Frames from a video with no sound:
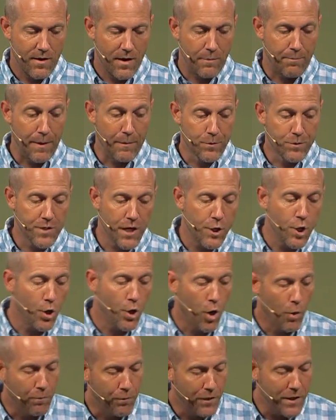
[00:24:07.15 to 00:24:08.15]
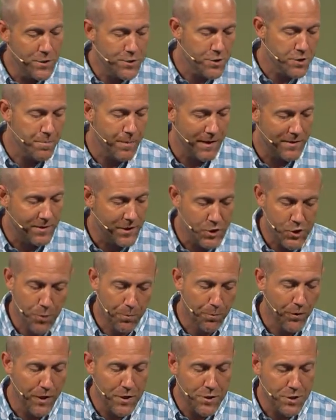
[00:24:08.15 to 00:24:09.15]
And people say, no, please just be a teacher.
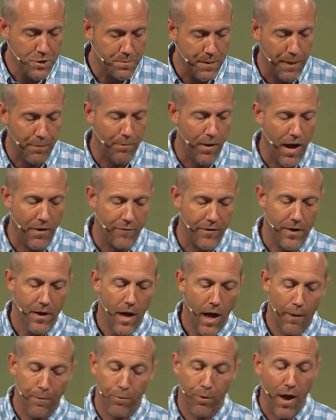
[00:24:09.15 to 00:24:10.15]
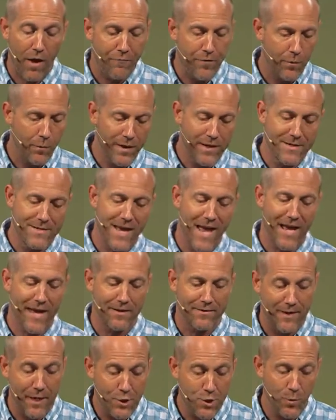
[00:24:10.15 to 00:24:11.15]
Please just be a prophet. A prophet we can take,
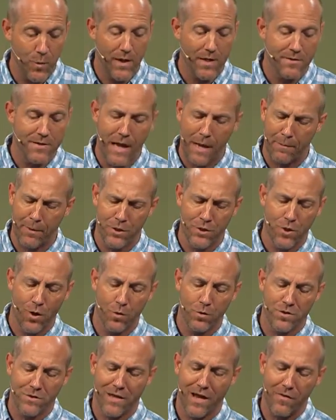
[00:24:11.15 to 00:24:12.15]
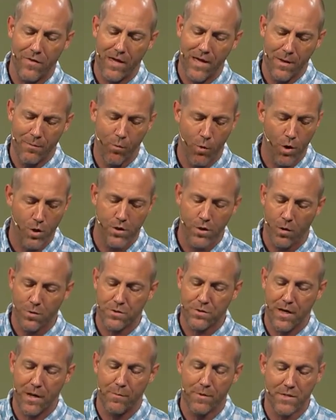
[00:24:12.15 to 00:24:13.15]
a teacher we can take, but don't say the M word.
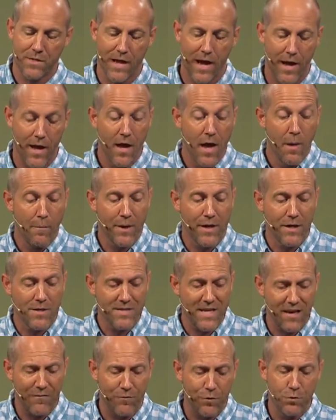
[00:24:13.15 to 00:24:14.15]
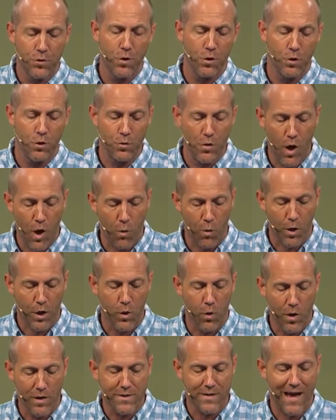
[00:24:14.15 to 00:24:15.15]
Don't say Messiah, because if you do, you know we're
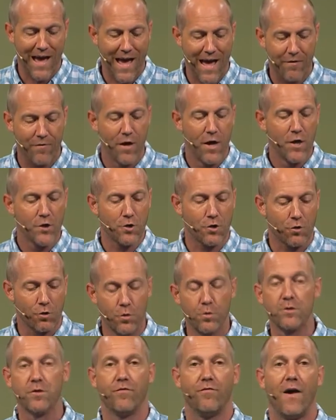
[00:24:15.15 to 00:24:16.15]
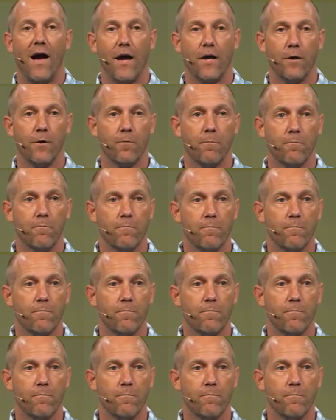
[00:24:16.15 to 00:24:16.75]
going to have to crucify you.